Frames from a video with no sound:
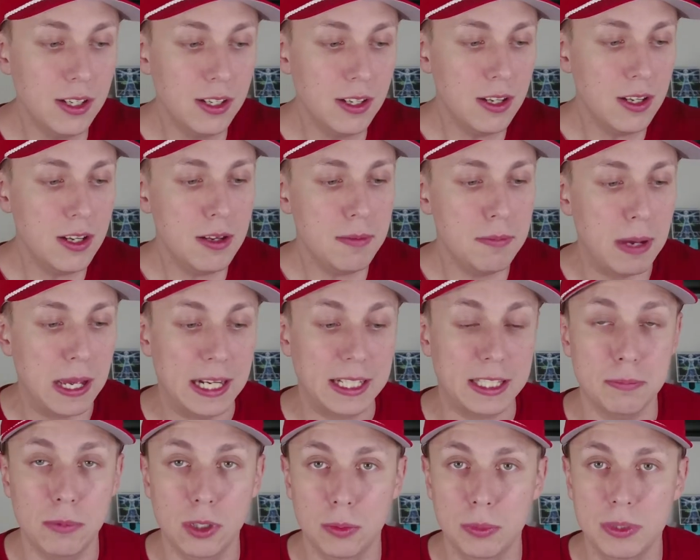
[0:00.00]
But at the
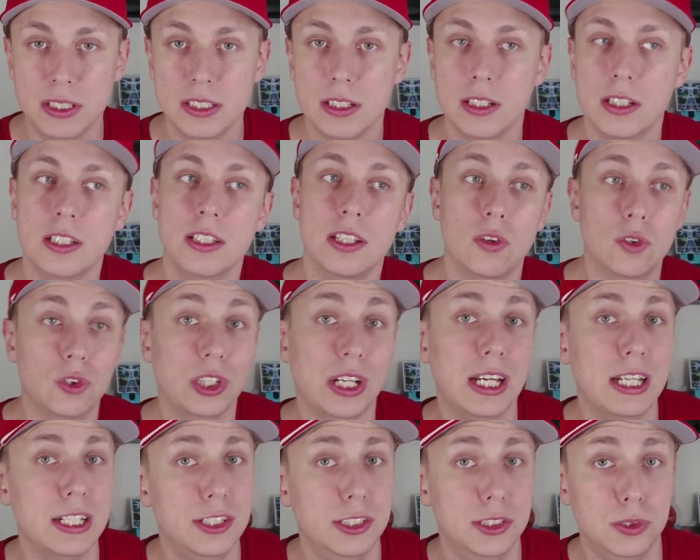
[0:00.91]
moment, those are kind of your
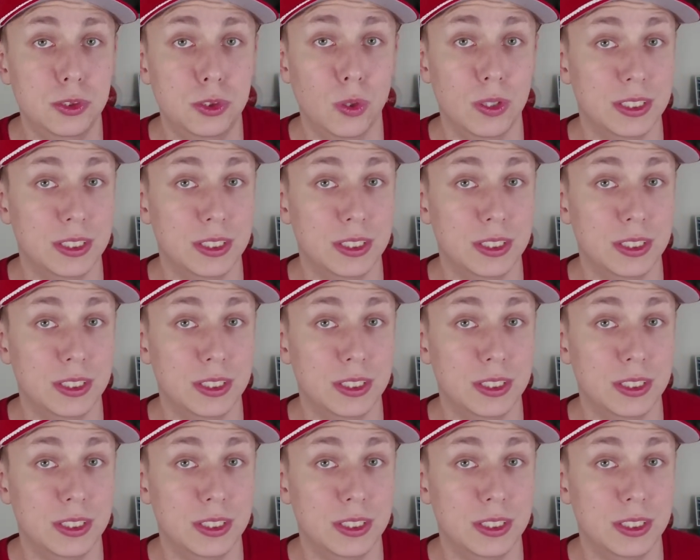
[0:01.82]
two choices,